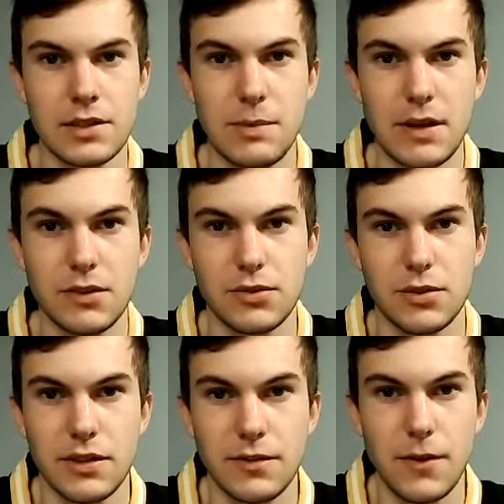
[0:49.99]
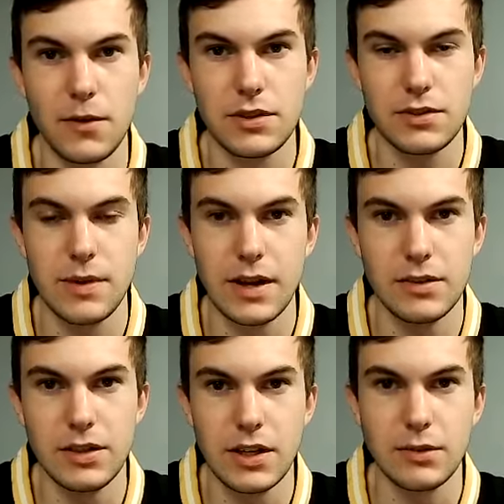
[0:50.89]
spells sort of focused
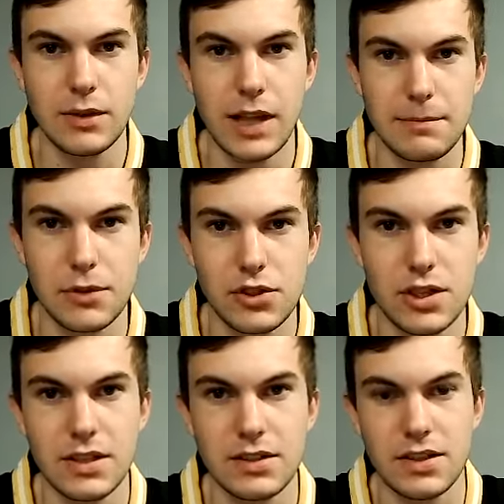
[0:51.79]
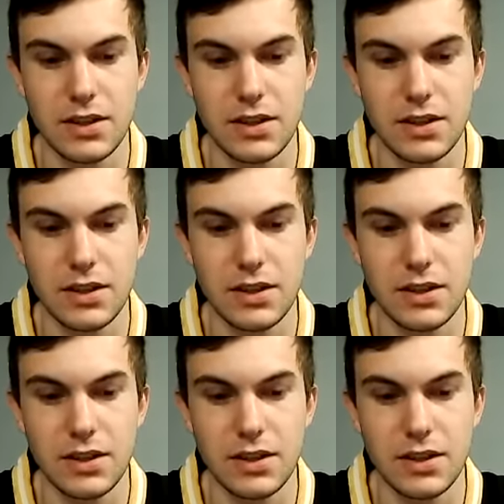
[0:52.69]
around, light machines.